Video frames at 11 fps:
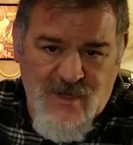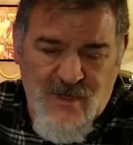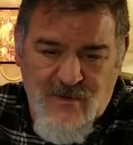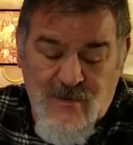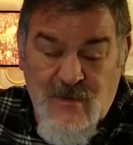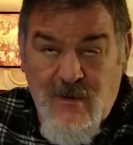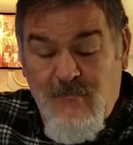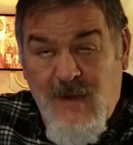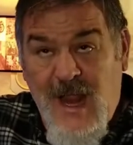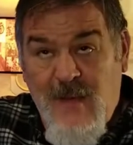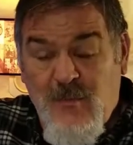or
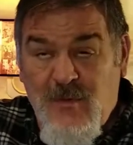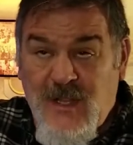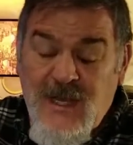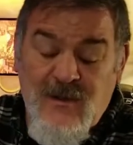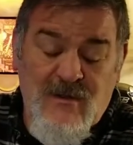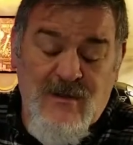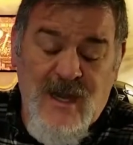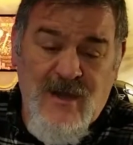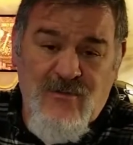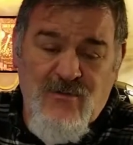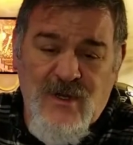Apple Play or
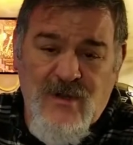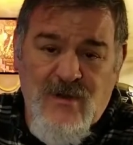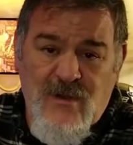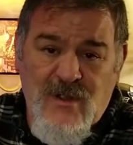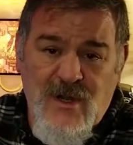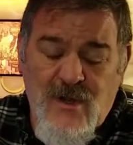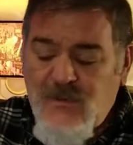Android Auto.